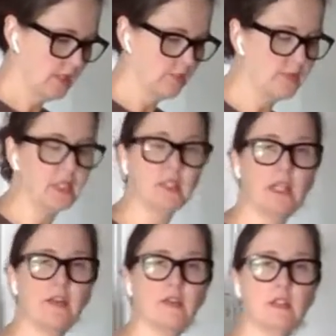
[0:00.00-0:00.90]
Maybe
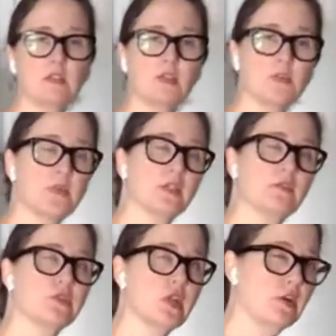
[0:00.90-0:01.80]
another little
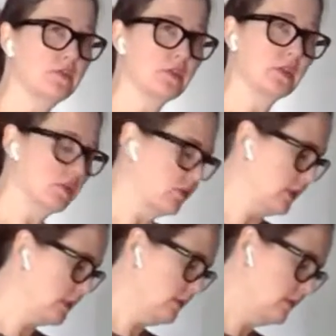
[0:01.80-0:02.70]
sprinkle of salt for the
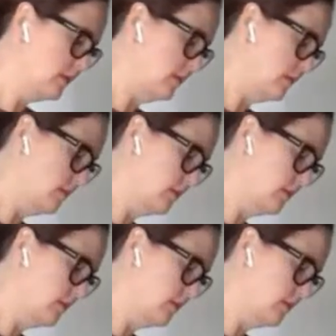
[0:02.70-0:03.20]
greens.